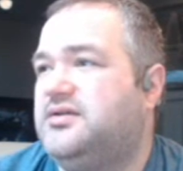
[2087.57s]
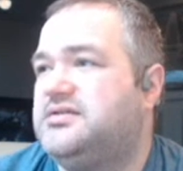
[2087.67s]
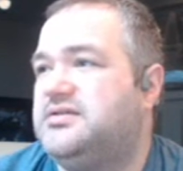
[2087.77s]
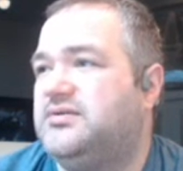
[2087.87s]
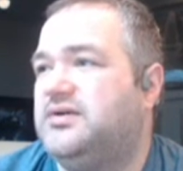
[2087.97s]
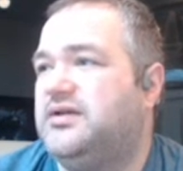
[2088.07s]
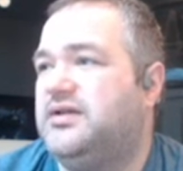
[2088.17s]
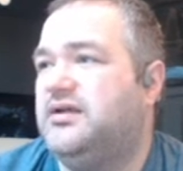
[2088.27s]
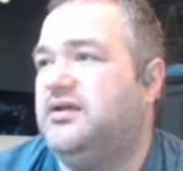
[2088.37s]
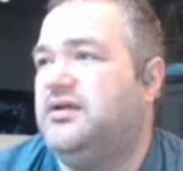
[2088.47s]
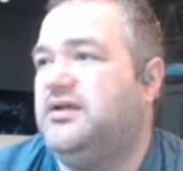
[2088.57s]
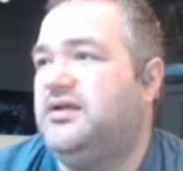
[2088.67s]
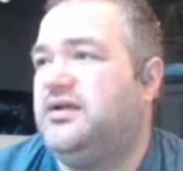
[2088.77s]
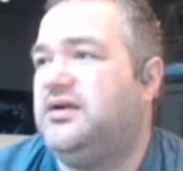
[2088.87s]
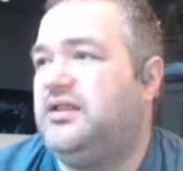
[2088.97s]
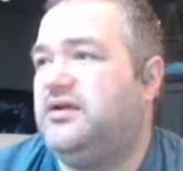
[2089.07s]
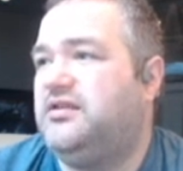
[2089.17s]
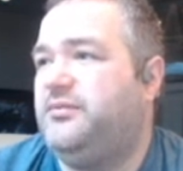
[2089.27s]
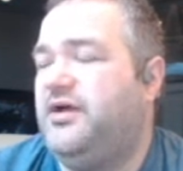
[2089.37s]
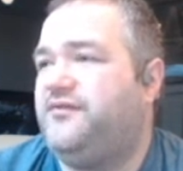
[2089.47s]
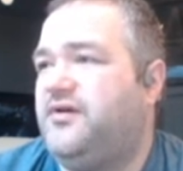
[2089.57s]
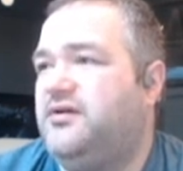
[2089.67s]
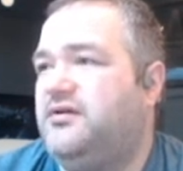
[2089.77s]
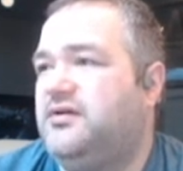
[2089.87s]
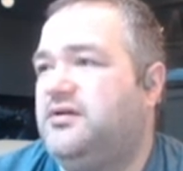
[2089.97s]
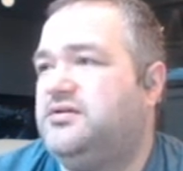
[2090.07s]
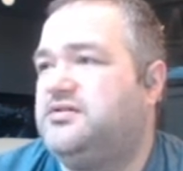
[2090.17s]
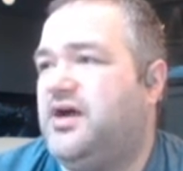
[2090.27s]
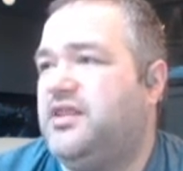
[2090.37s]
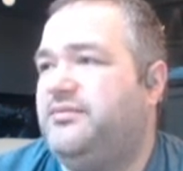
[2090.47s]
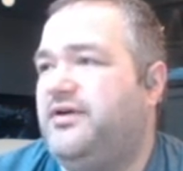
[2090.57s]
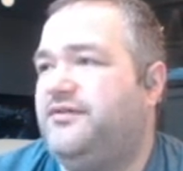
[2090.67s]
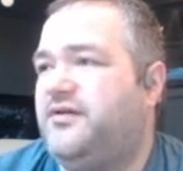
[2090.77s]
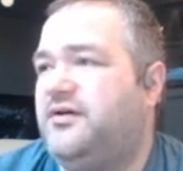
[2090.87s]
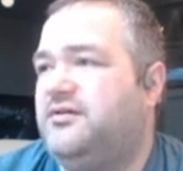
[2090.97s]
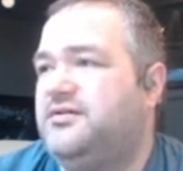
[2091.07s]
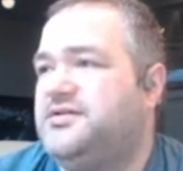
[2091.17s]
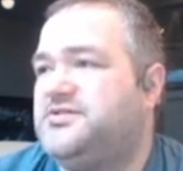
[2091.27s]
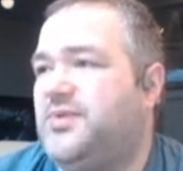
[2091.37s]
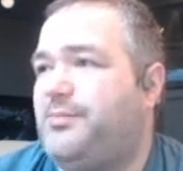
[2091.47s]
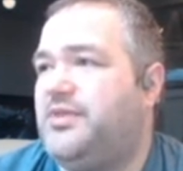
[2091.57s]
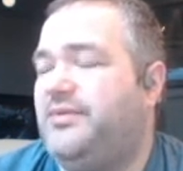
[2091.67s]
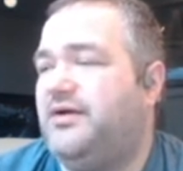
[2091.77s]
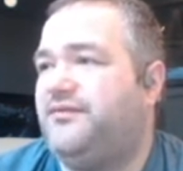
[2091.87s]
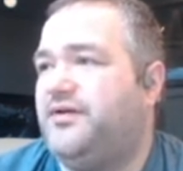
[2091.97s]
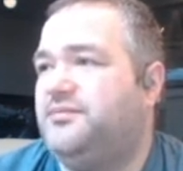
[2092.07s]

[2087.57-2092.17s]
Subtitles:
So we're going to clear the buffer, draw the buffer, swap the buffer.